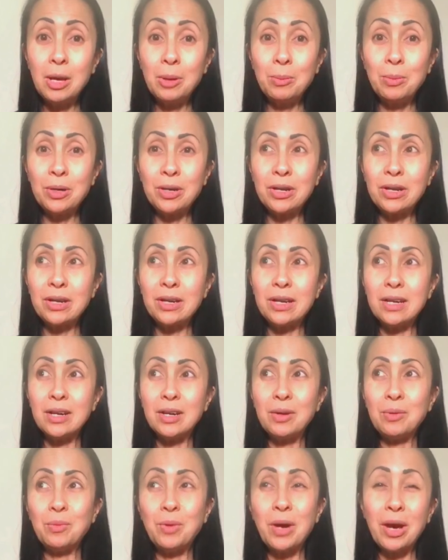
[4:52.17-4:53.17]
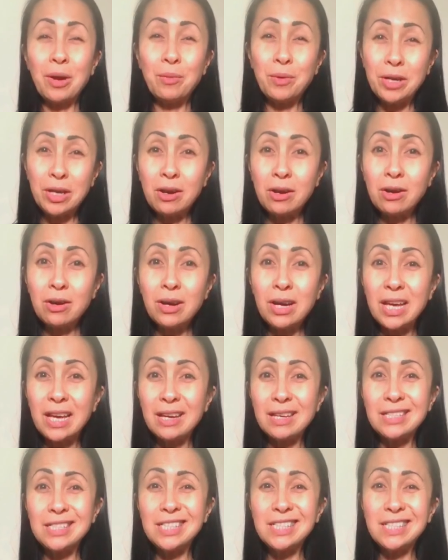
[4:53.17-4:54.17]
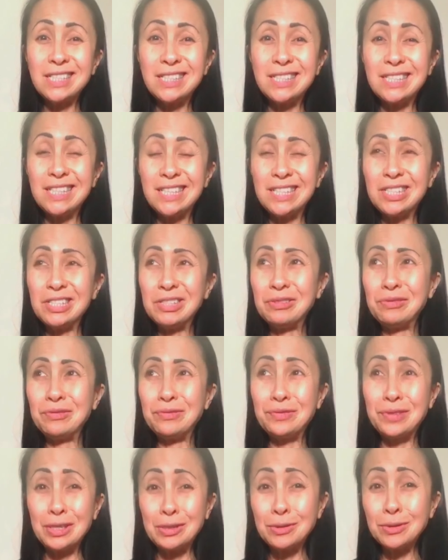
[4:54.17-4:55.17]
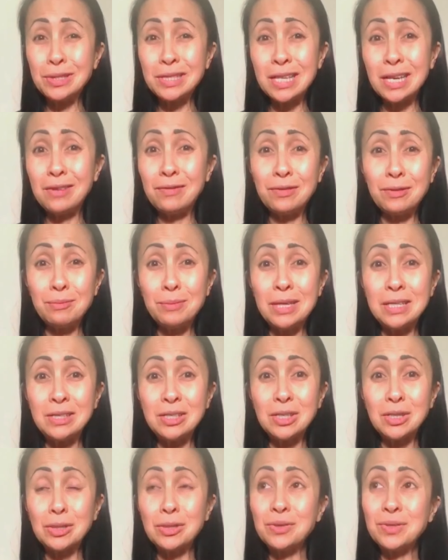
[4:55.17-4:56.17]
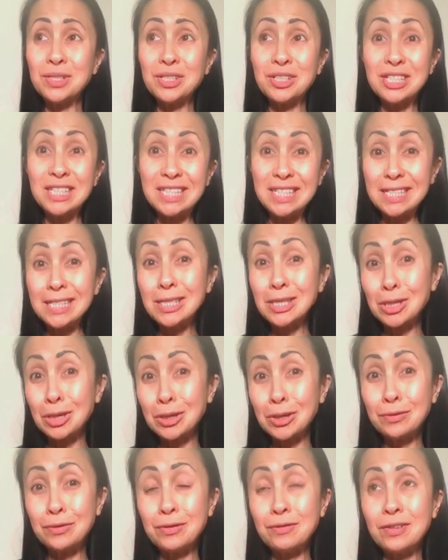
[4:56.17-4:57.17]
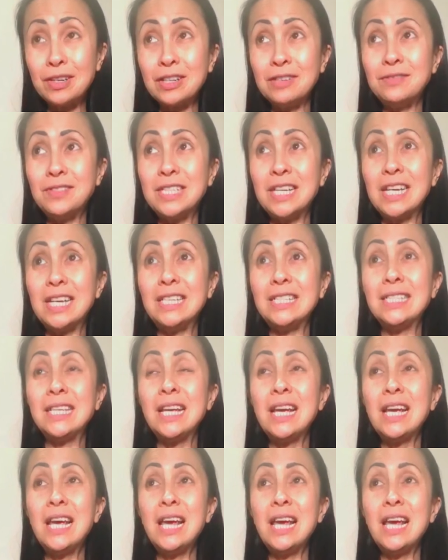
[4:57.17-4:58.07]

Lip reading: but where we are, it just didn't feel safe for me to go, so I didn't go for 5 days.